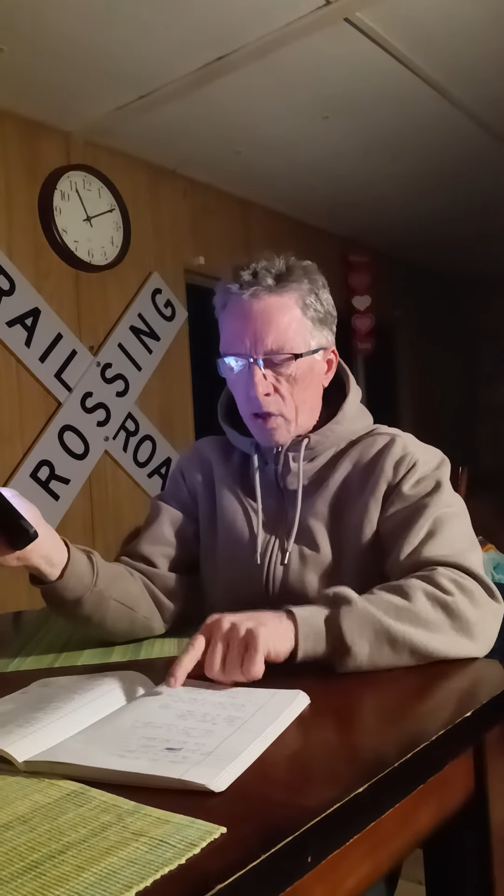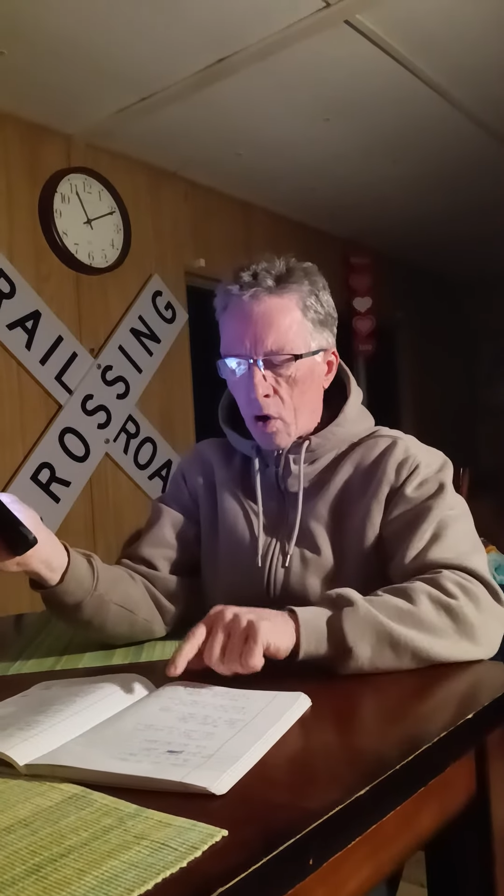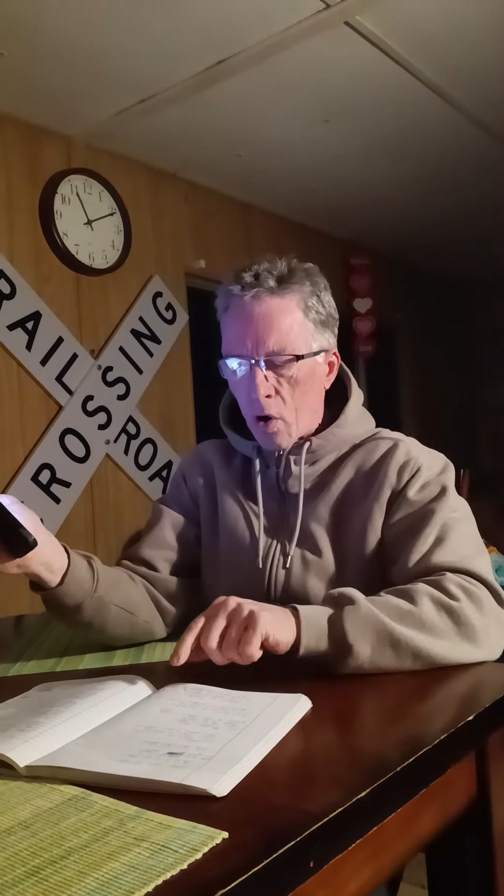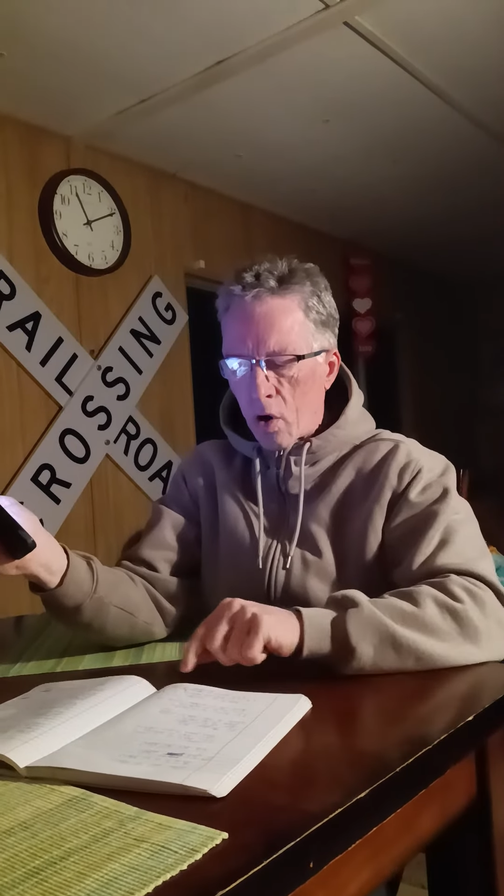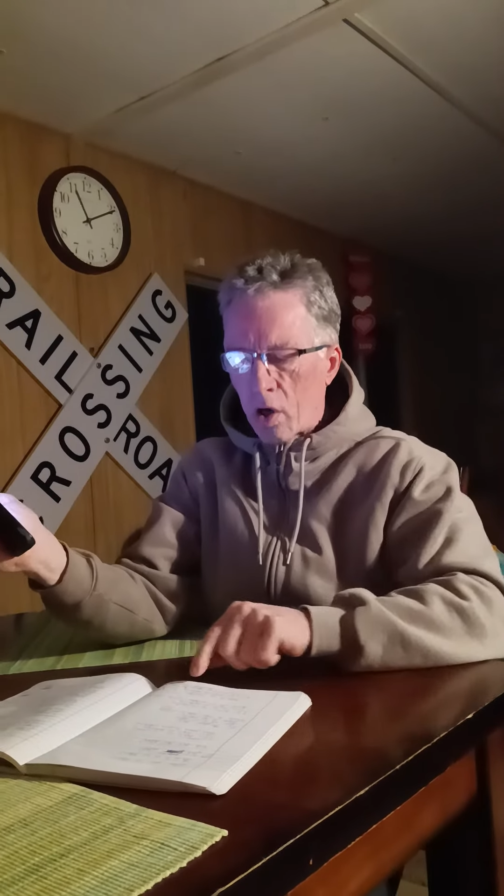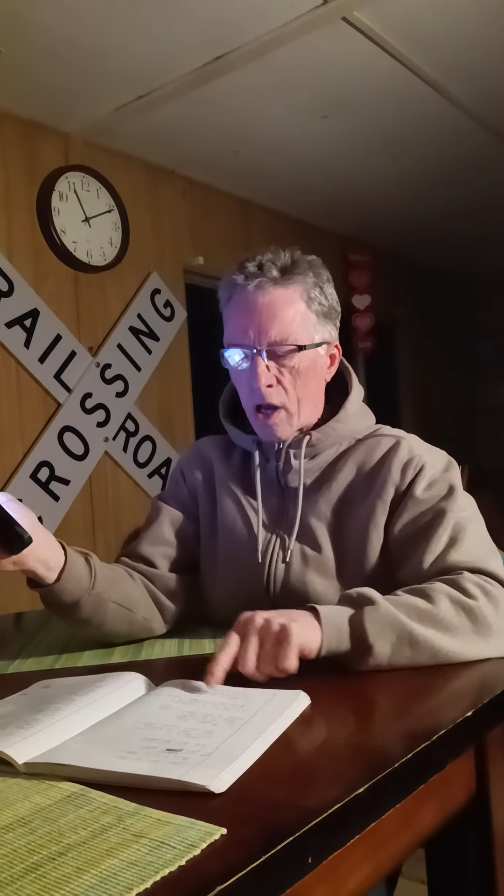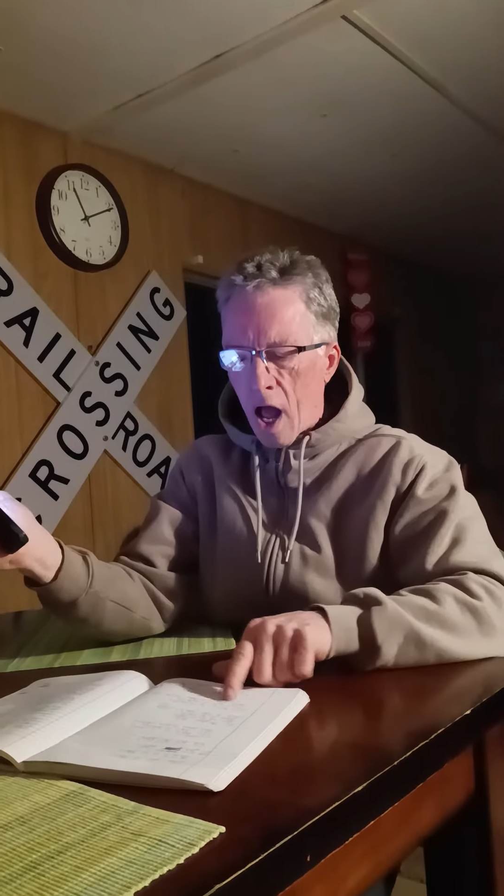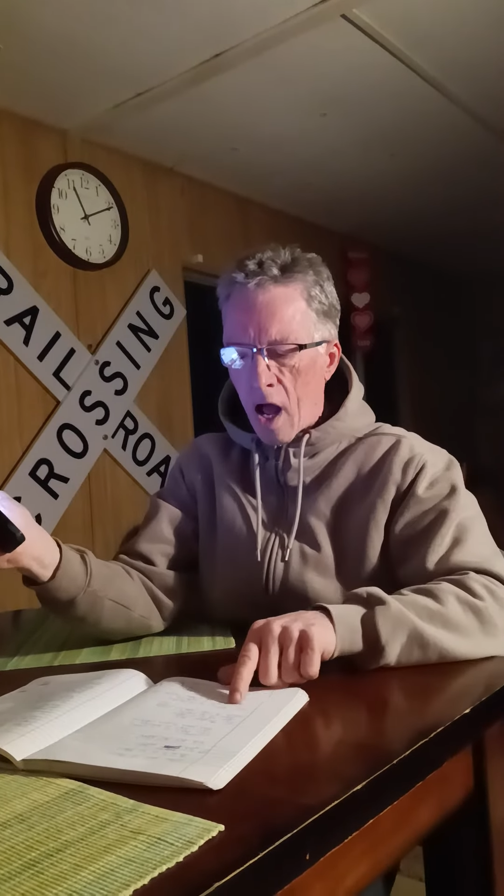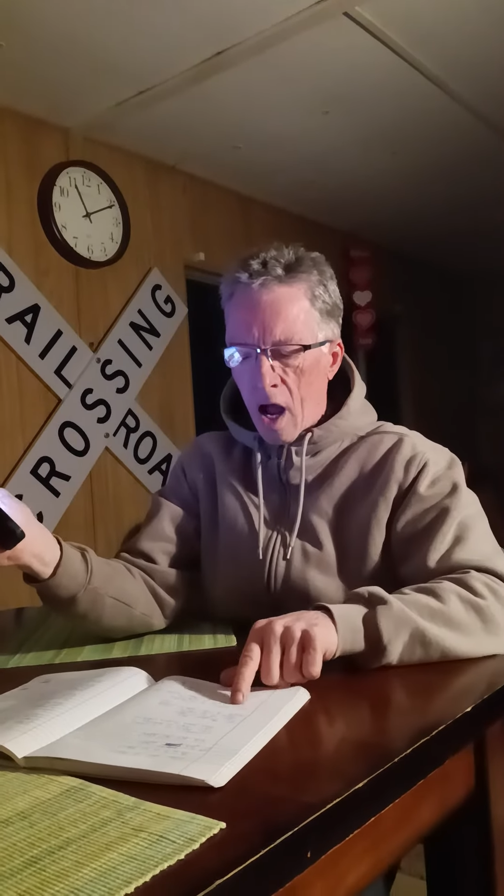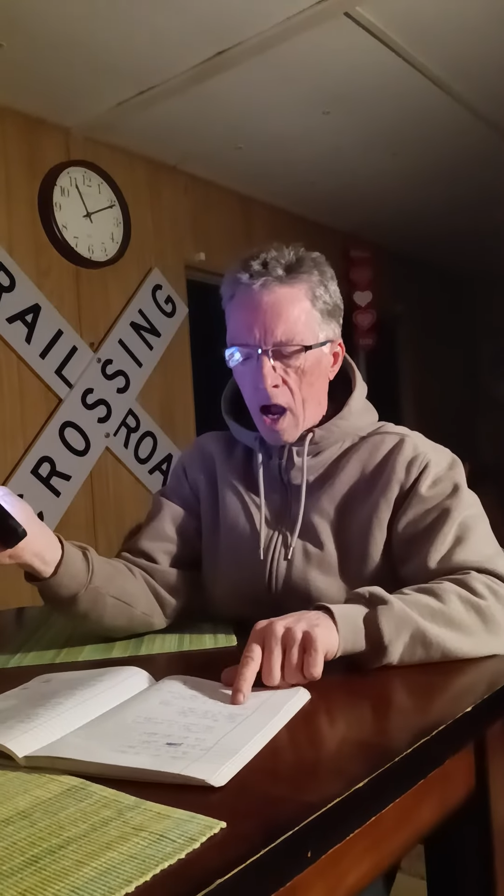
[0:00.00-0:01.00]
you're
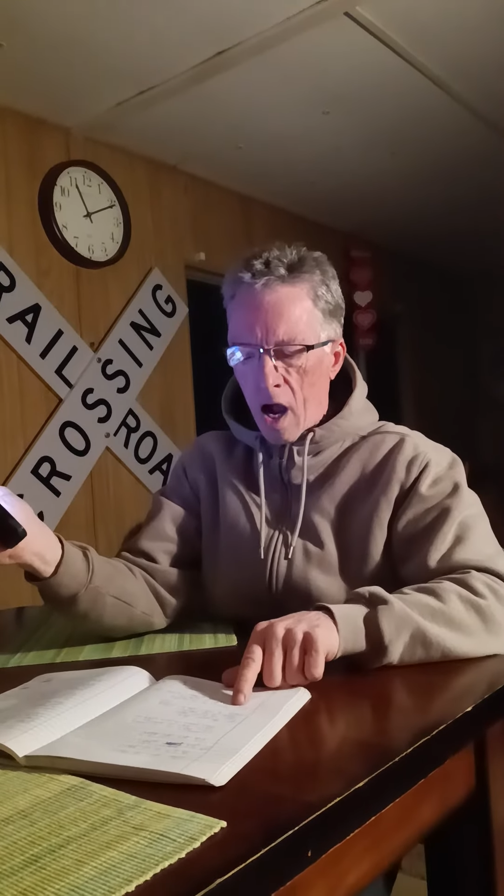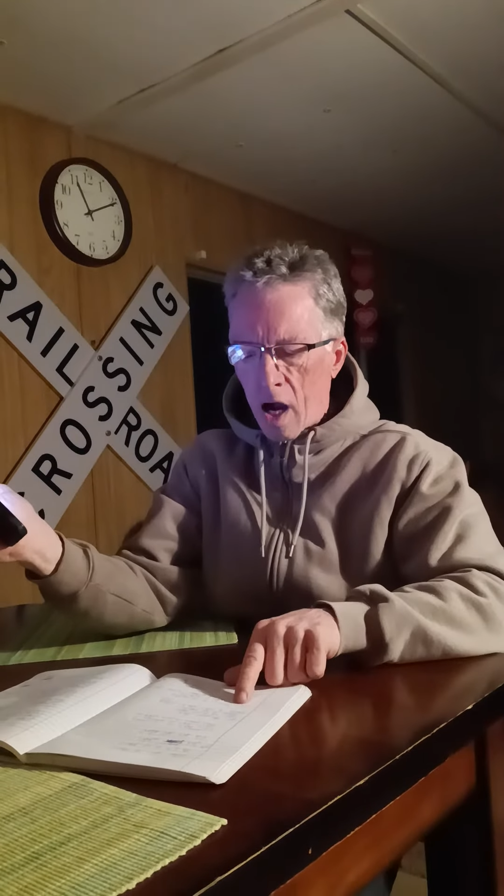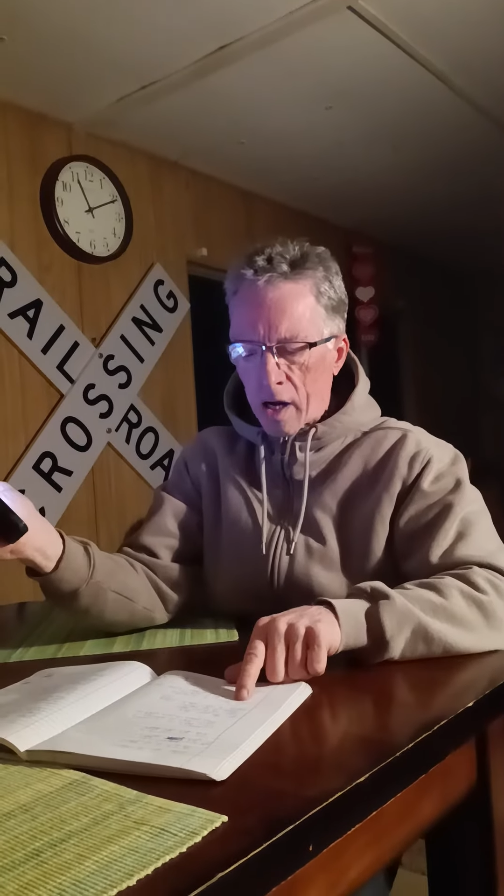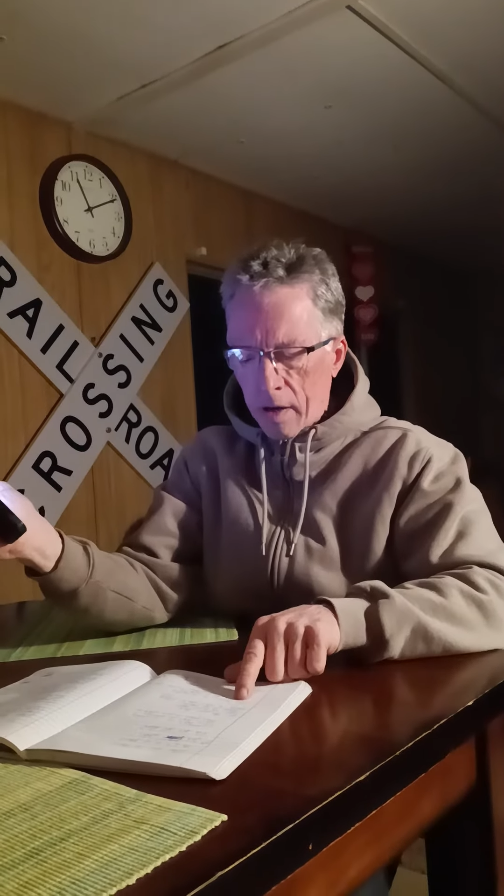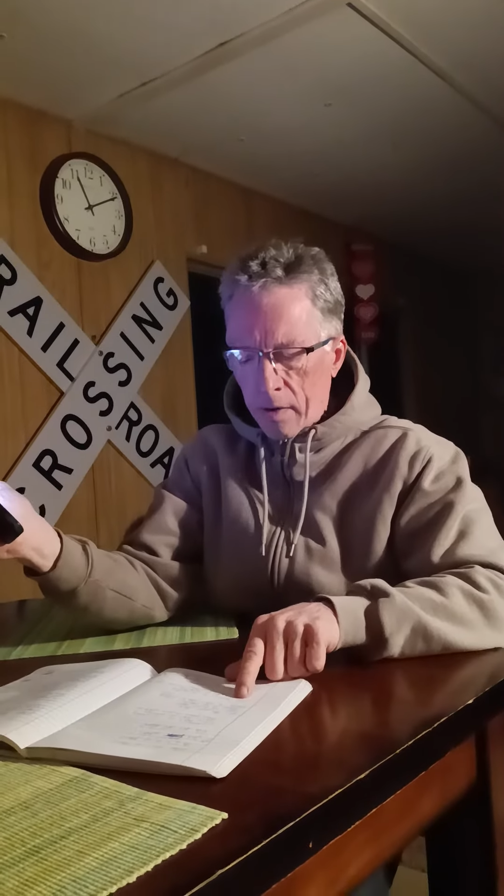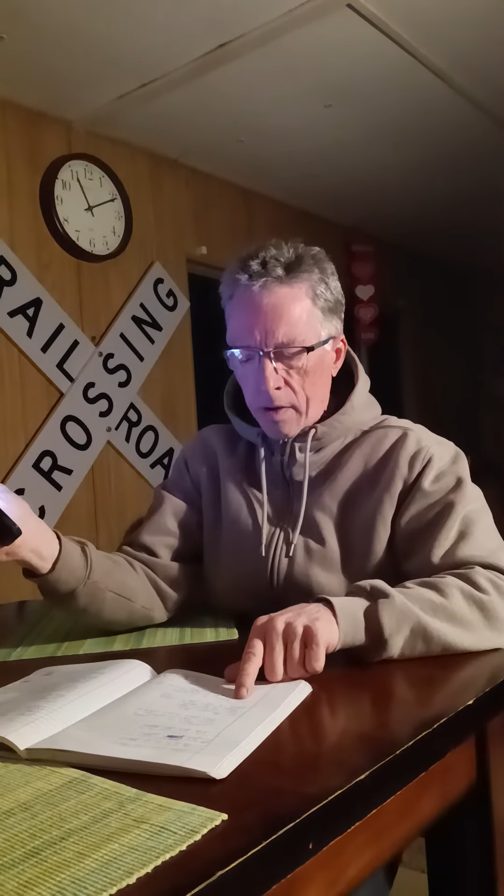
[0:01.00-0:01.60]
long.